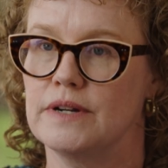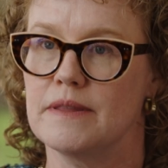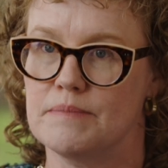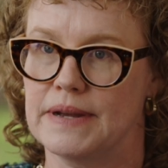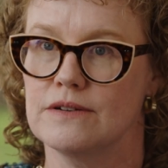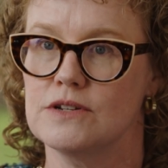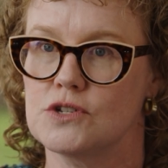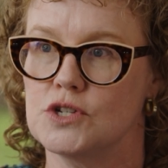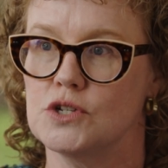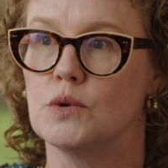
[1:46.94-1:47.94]
on the
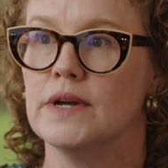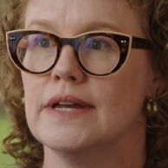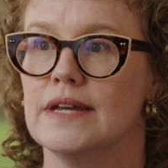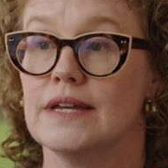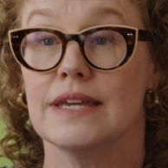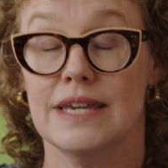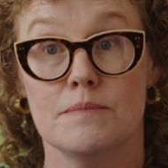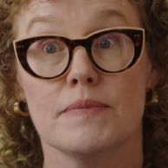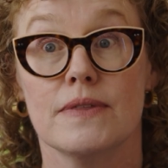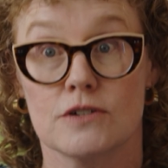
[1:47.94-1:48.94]
parents to
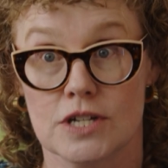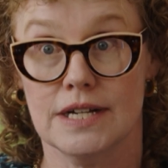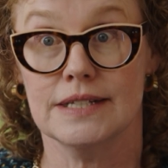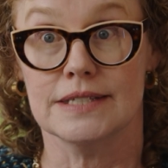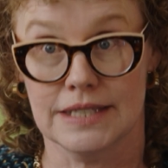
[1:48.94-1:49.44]
keep their child